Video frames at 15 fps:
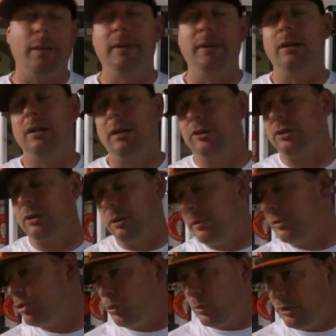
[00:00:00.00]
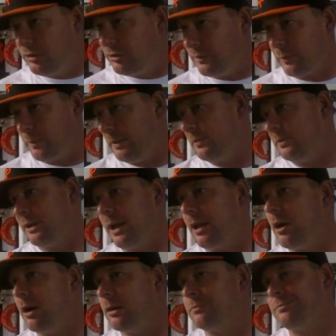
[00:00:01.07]
I mean, it is a little bit too easy for people to
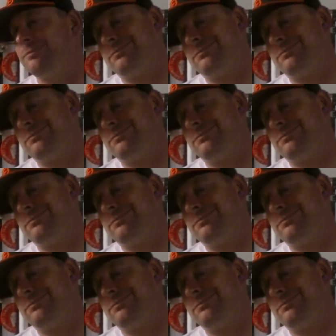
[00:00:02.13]
get on.